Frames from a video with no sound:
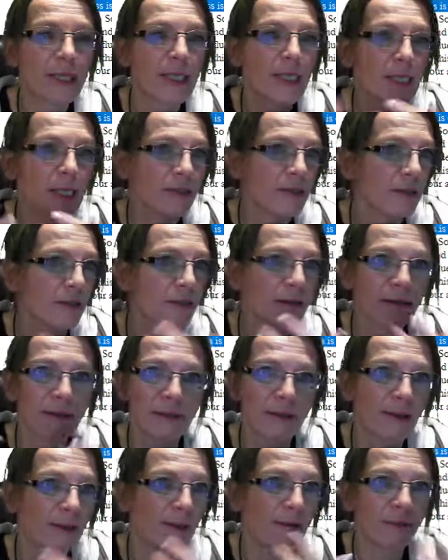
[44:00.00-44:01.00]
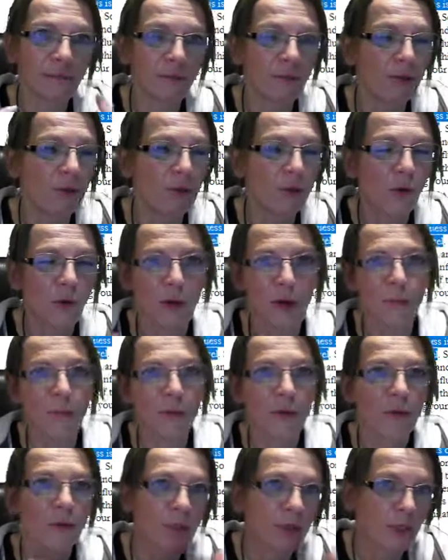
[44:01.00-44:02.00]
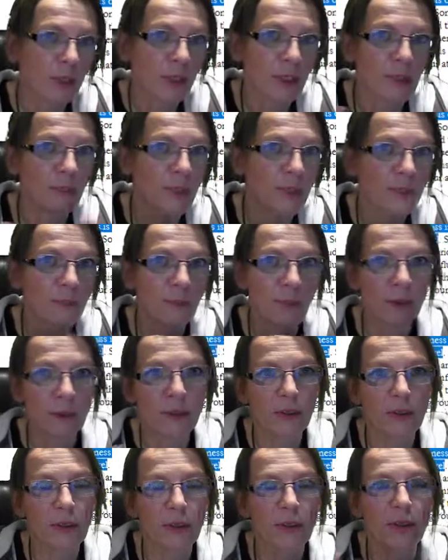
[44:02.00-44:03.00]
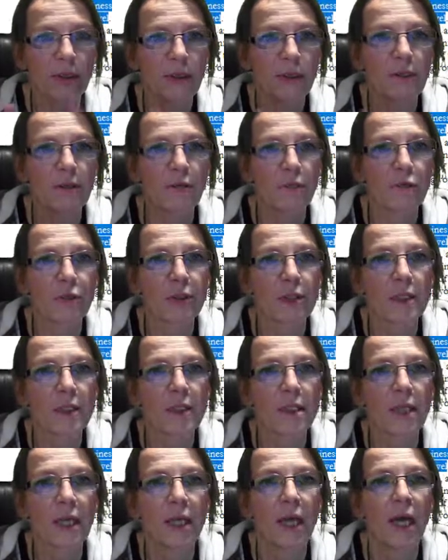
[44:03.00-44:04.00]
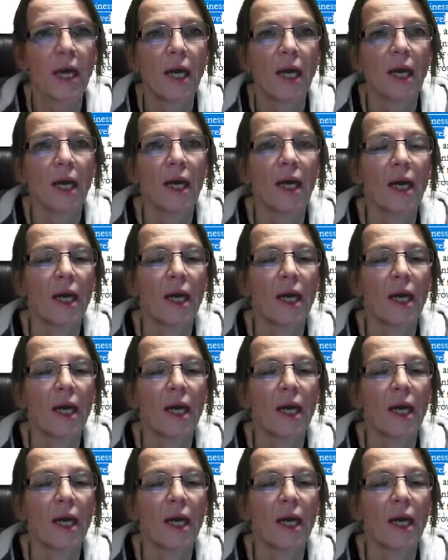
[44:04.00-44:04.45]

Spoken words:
some ideas, and I've been talking about also a little bit about the difference